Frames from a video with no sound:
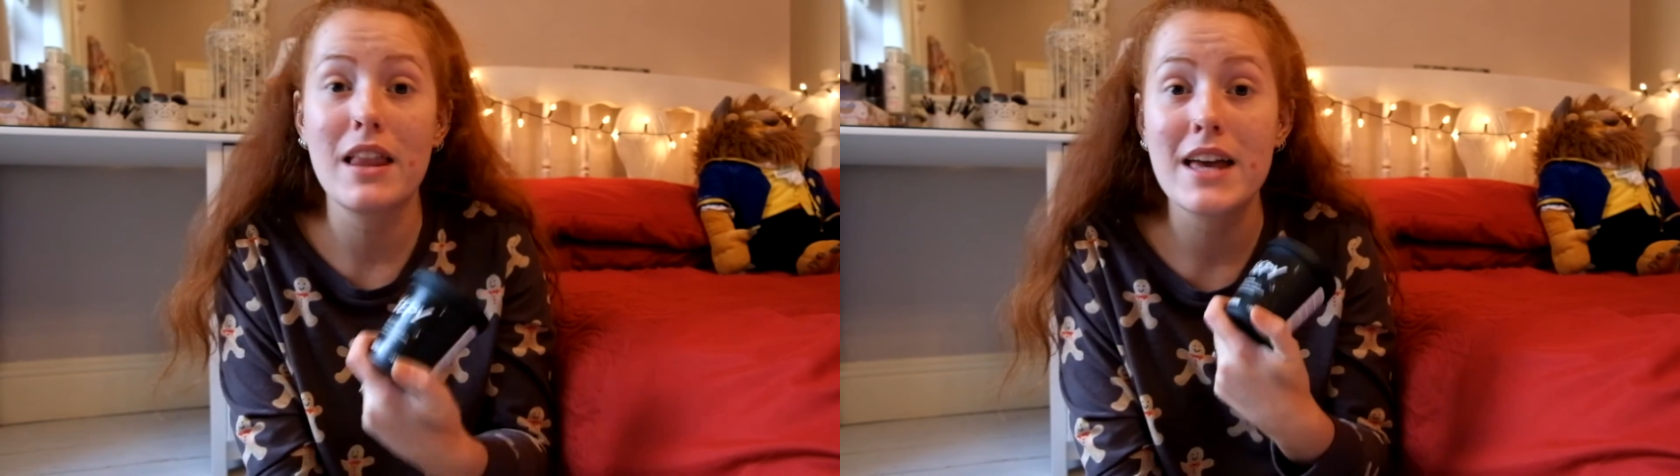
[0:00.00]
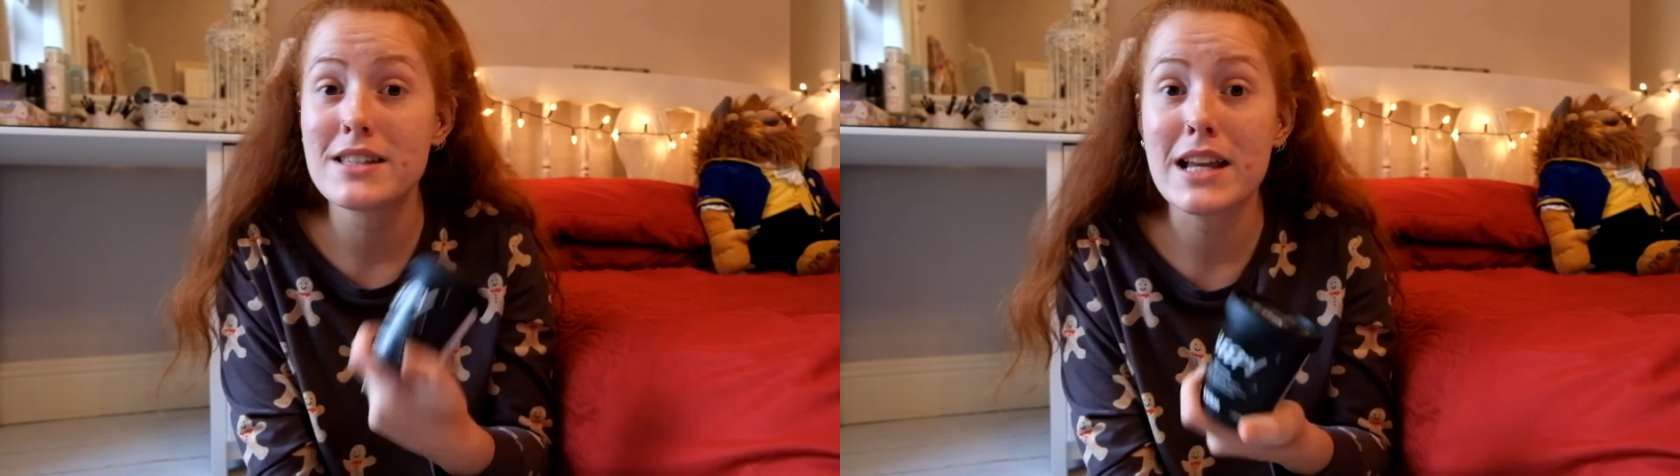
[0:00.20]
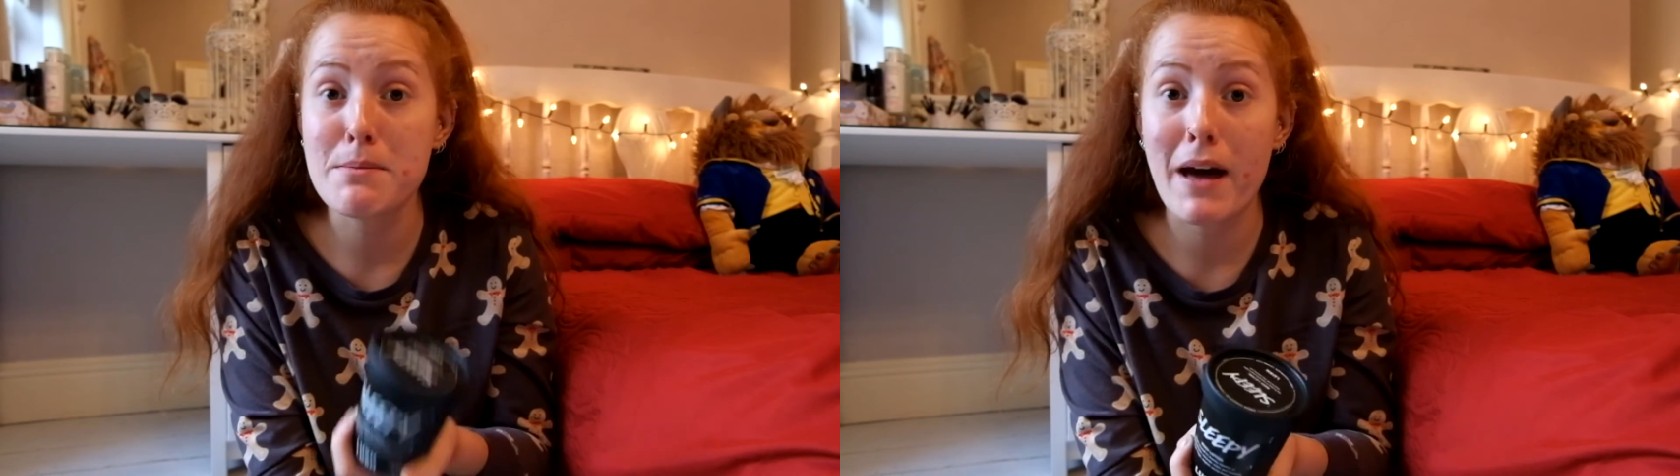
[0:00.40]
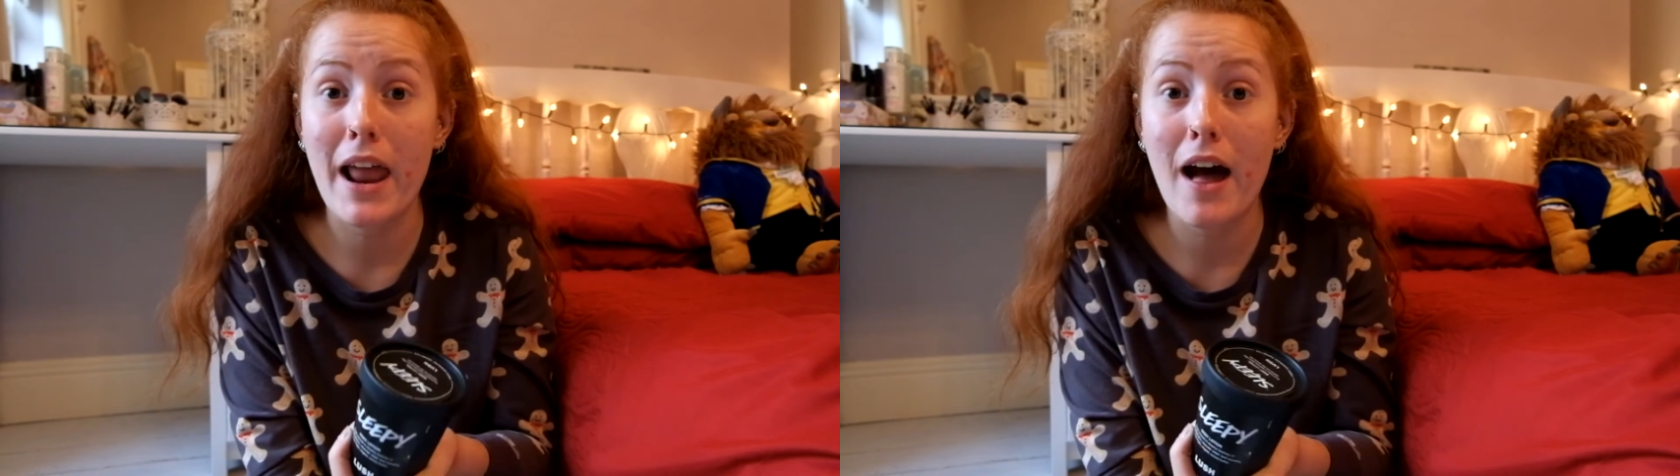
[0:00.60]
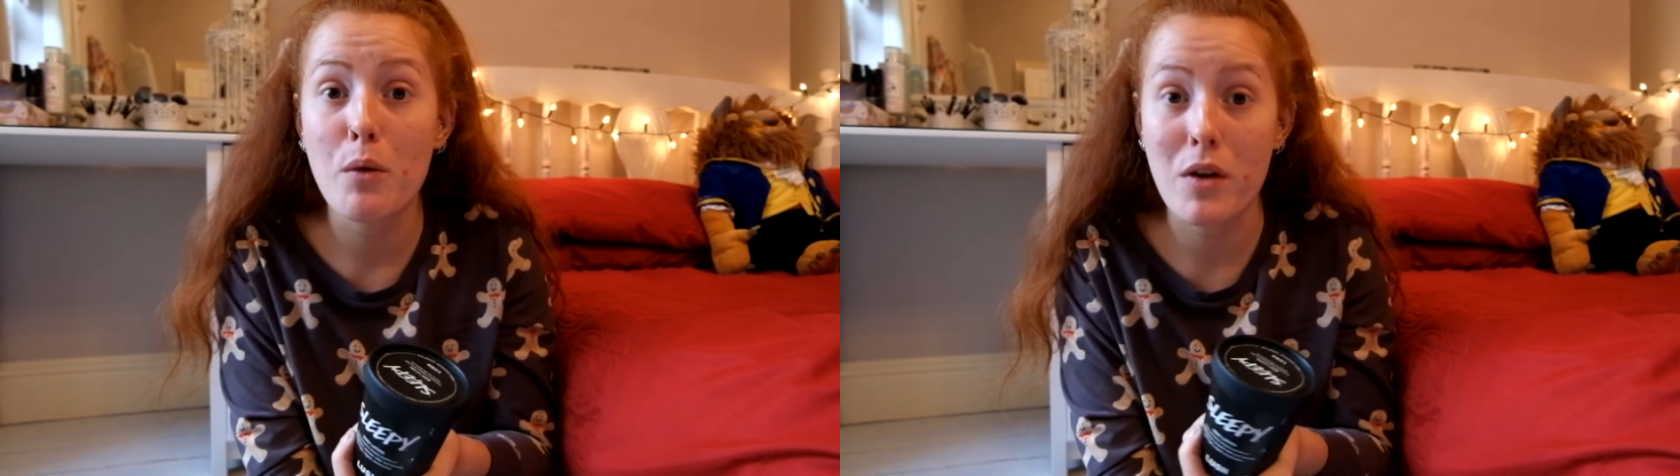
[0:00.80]
that they sleep better
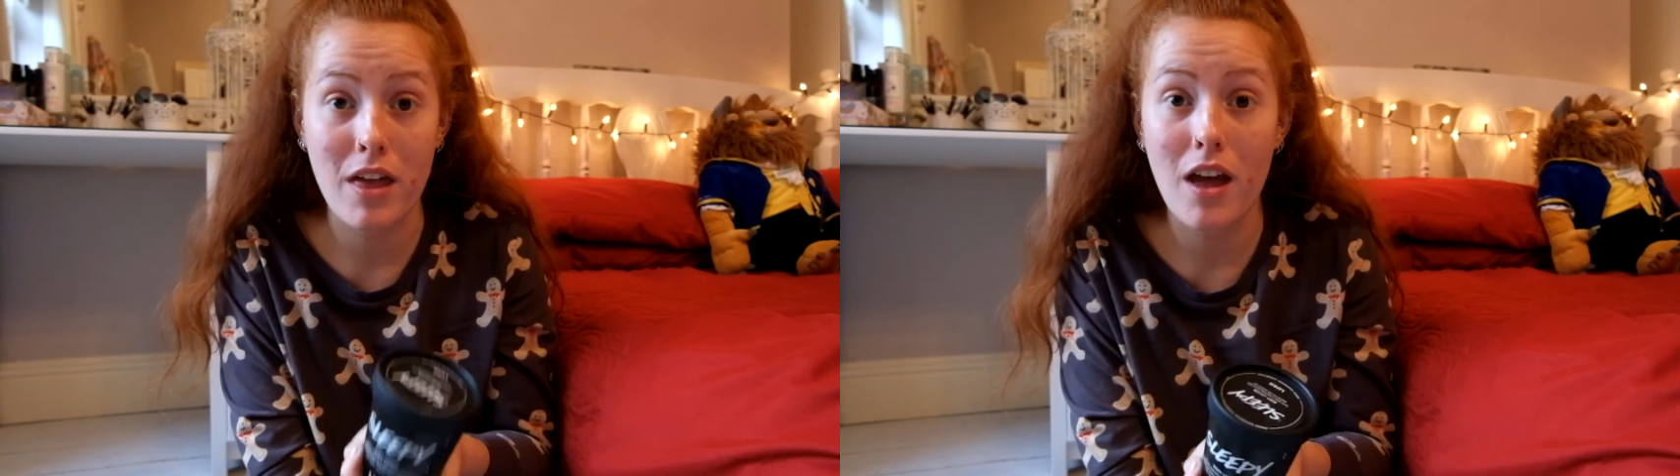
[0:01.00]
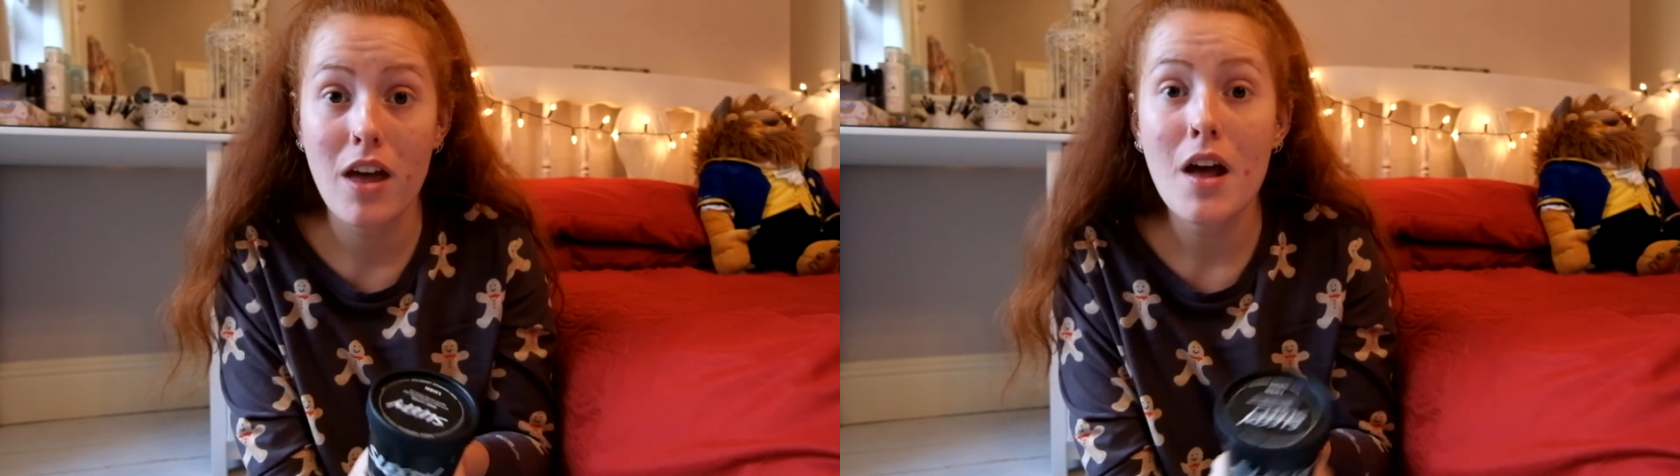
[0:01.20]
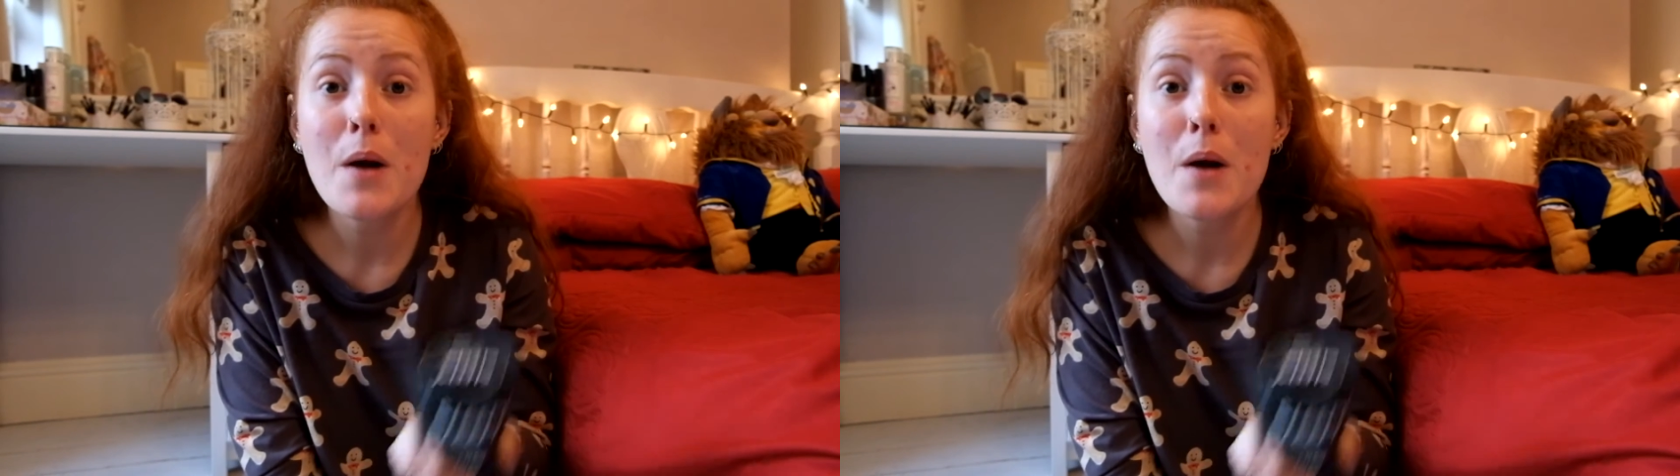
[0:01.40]
with it.